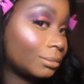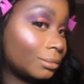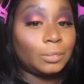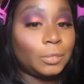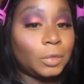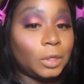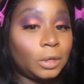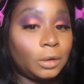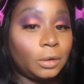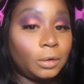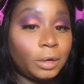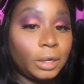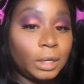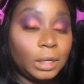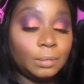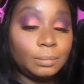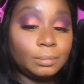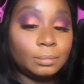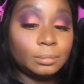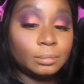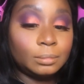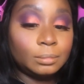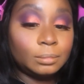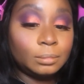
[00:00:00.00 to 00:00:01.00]
All right,
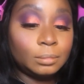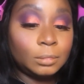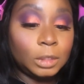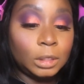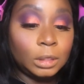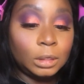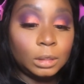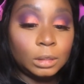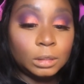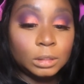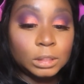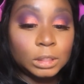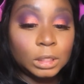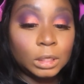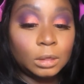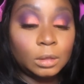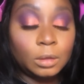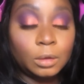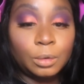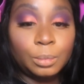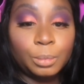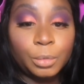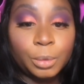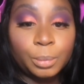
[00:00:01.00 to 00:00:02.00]
let's get a little
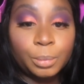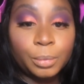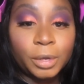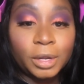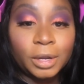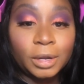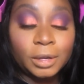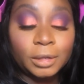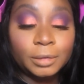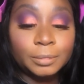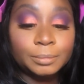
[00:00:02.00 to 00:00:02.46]
more product.